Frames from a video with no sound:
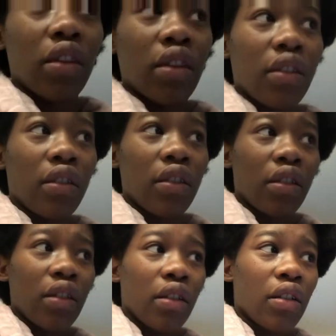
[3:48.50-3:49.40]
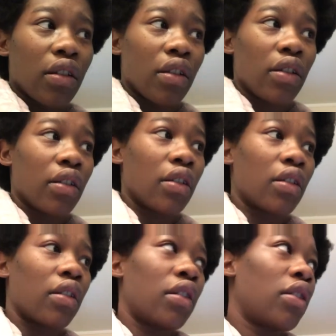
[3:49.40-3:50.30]

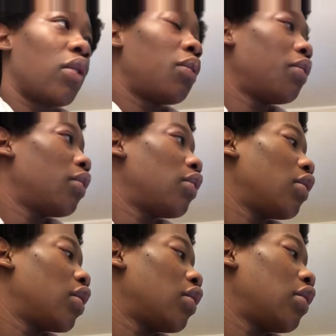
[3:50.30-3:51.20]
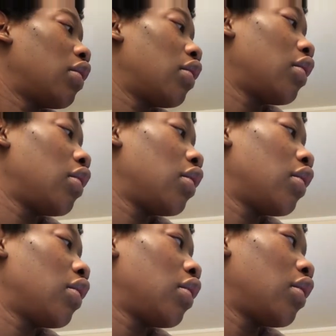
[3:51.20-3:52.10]
[no speech]